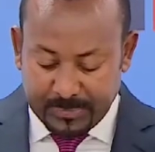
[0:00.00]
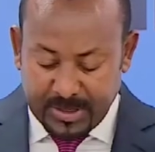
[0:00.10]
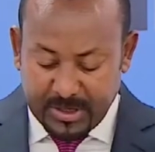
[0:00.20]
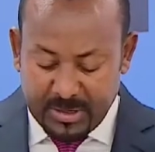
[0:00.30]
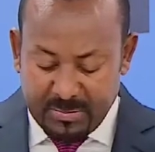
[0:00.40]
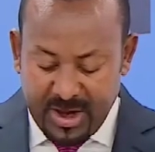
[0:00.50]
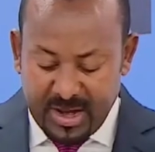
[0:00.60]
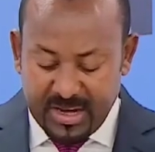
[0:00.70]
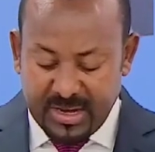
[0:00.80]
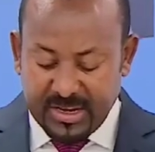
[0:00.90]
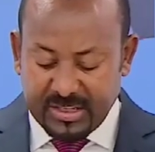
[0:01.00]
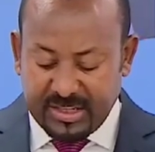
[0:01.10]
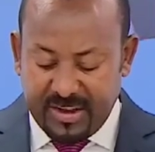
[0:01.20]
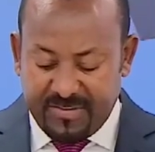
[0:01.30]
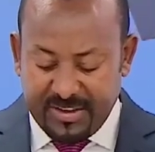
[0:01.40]
remaining
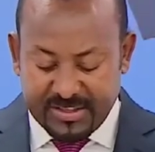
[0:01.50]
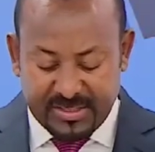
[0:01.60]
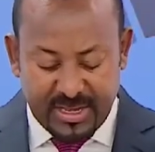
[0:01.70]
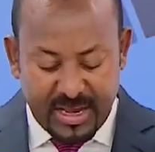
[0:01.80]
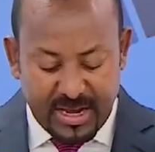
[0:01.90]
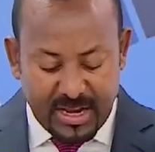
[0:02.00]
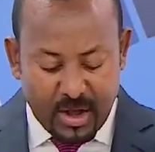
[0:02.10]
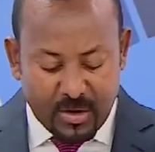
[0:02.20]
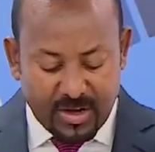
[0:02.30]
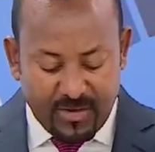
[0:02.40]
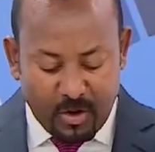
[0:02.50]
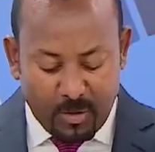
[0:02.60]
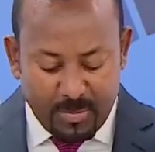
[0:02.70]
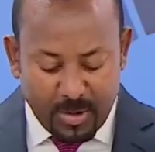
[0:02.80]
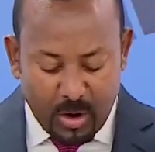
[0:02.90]
steadfast in our
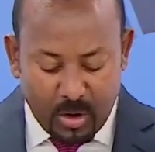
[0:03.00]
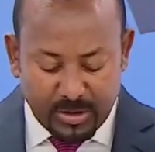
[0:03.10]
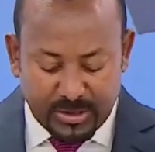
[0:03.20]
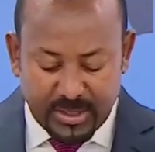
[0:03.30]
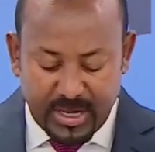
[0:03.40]
development goals